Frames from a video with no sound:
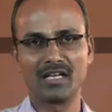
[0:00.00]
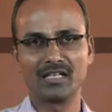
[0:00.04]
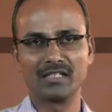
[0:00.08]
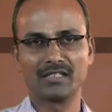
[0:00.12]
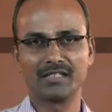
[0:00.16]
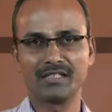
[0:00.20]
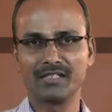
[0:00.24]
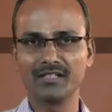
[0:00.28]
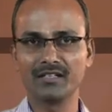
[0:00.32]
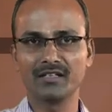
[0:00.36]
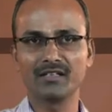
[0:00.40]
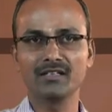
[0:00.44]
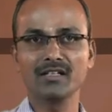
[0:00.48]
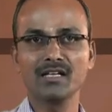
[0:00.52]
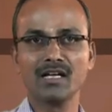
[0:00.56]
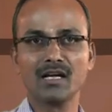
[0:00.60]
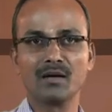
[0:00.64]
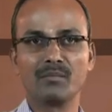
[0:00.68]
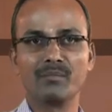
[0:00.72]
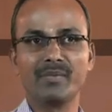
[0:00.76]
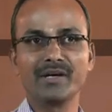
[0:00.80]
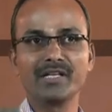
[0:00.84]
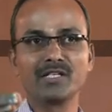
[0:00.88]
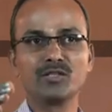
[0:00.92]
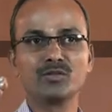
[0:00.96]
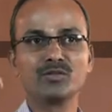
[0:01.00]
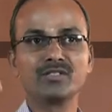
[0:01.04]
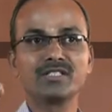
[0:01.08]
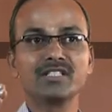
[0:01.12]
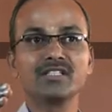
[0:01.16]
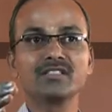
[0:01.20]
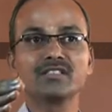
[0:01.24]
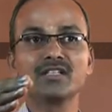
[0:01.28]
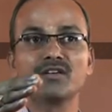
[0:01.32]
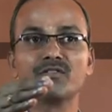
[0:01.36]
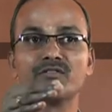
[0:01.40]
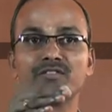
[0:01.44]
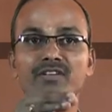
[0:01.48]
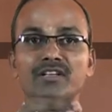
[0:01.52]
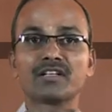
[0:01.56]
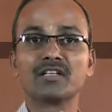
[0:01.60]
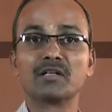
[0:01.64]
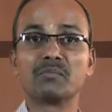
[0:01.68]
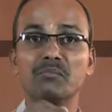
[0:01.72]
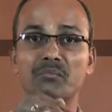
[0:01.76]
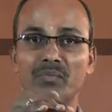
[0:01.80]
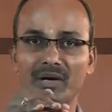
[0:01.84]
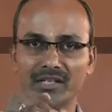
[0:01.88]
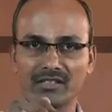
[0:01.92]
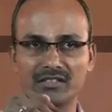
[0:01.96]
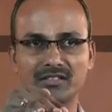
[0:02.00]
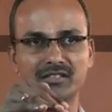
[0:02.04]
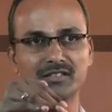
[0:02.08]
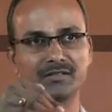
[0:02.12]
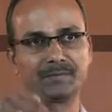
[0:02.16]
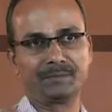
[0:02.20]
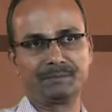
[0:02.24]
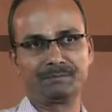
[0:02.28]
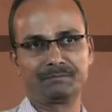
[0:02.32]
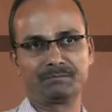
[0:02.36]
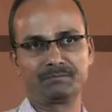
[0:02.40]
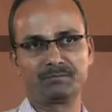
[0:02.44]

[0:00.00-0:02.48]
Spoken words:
Here, by using the word but